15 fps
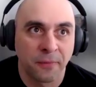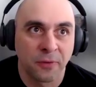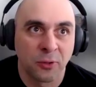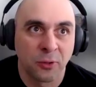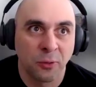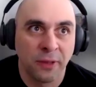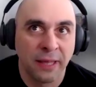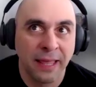
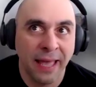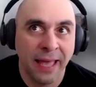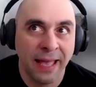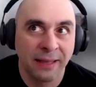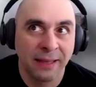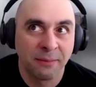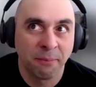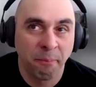So
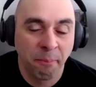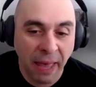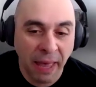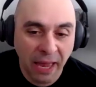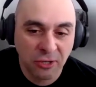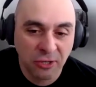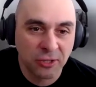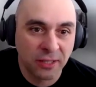that
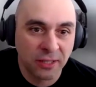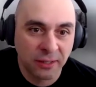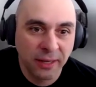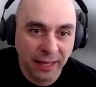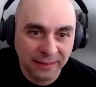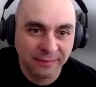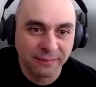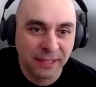passion, you
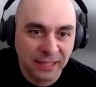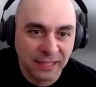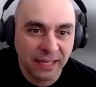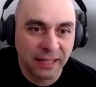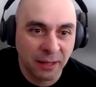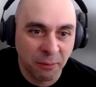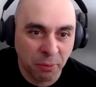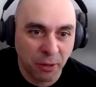can see
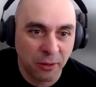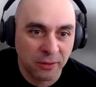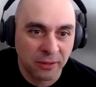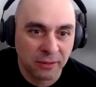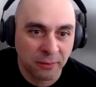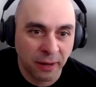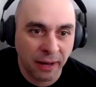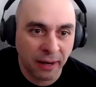it in a
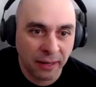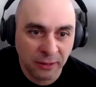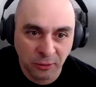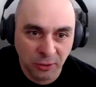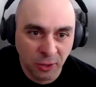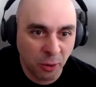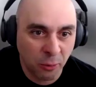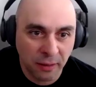person, right? As you
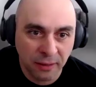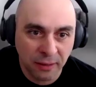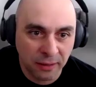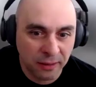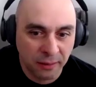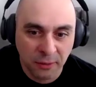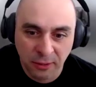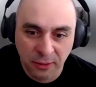talk with
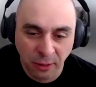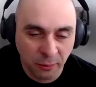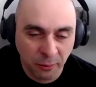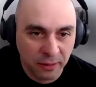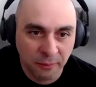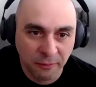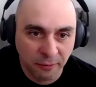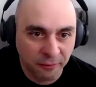them
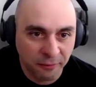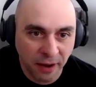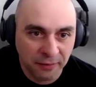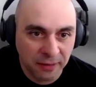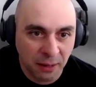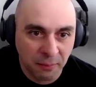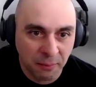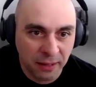for
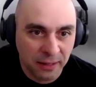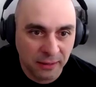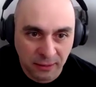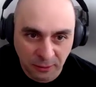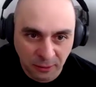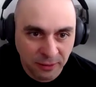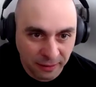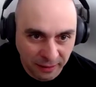5-10
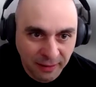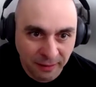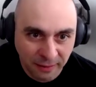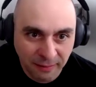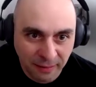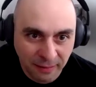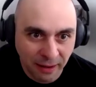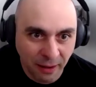minutes, you
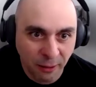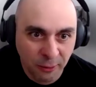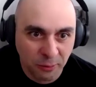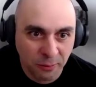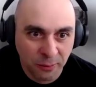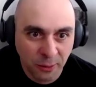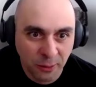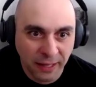
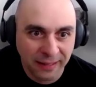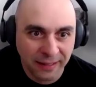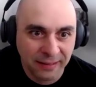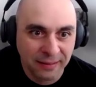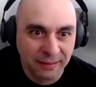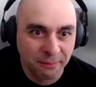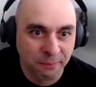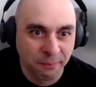
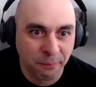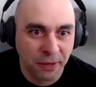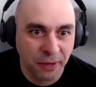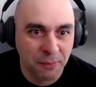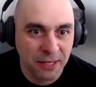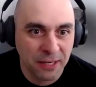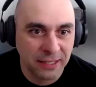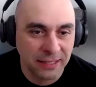can
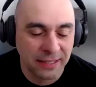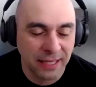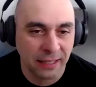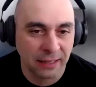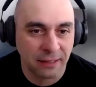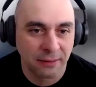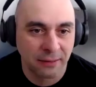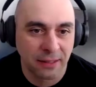pretty much
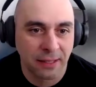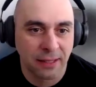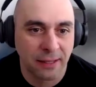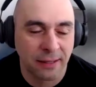detect it.